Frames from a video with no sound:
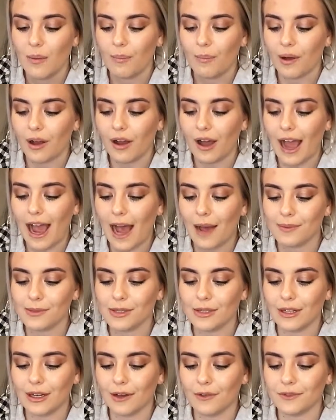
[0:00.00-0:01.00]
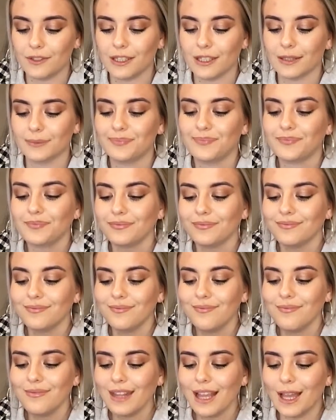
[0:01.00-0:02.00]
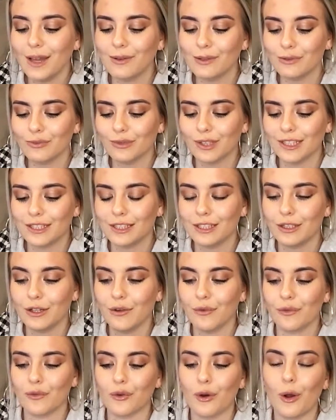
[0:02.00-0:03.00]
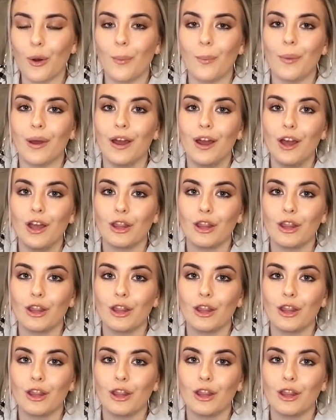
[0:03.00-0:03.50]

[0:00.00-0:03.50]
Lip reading: but absolutely loved it. It was written from